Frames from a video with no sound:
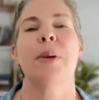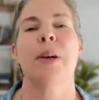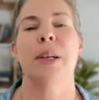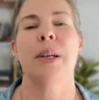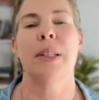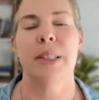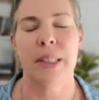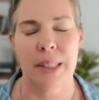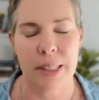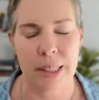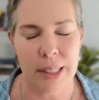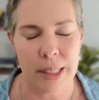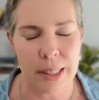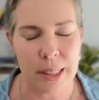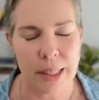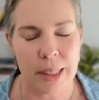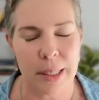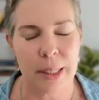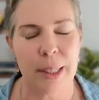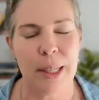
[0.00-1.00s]

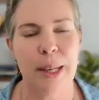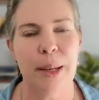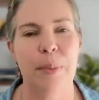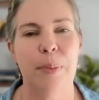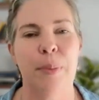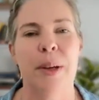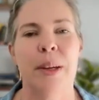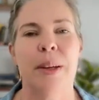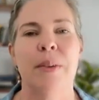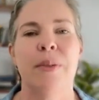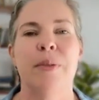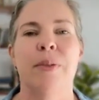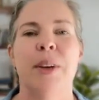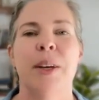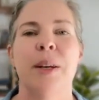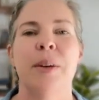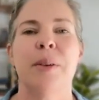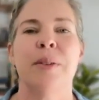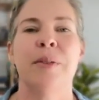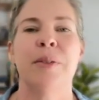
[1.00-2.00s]
consistently being
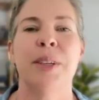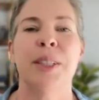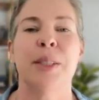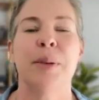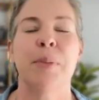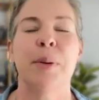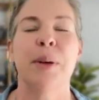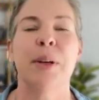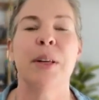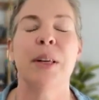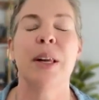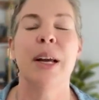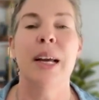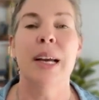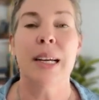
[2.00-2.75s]
visible,